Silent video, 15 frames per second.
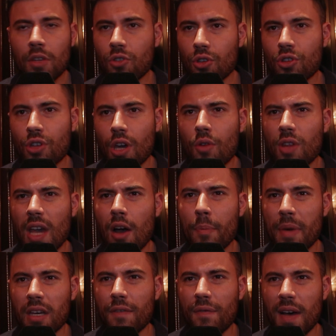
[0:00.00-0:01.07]
just shows how
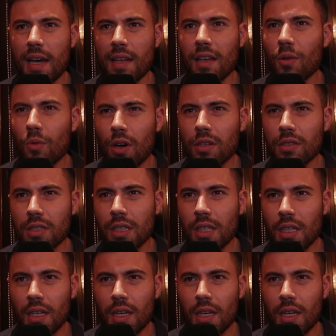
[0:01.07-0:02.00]
big a fight that was.